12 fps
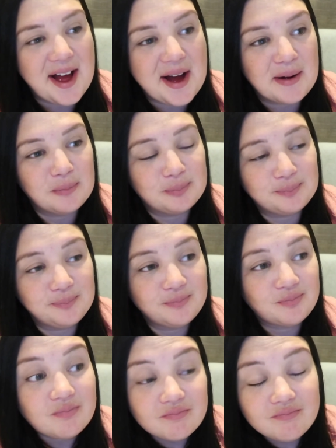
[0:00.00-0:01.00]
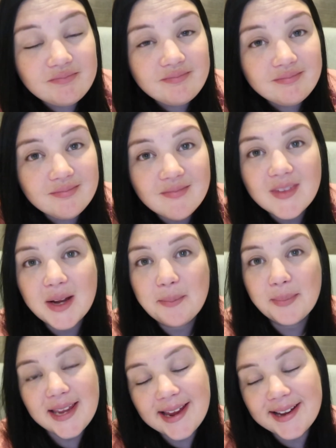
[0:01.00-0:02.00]
um,
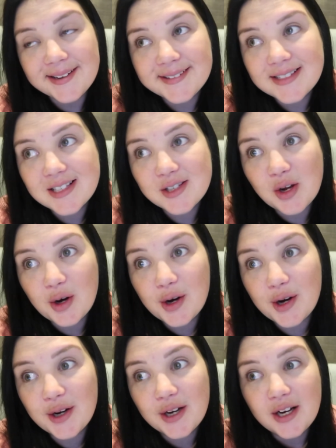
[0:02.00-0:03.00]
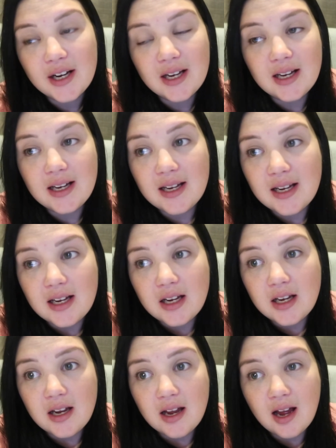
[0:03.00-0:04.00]
but yeah, so
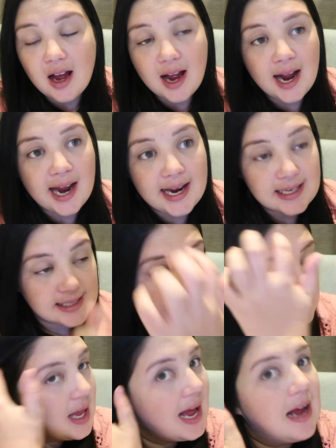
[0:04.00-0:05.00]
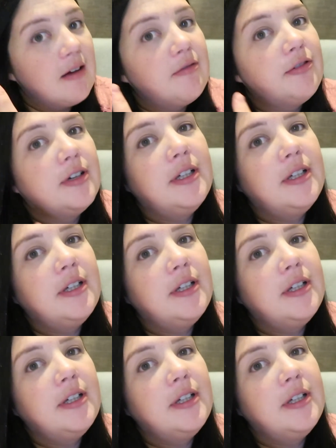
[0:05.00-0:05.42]
I still have,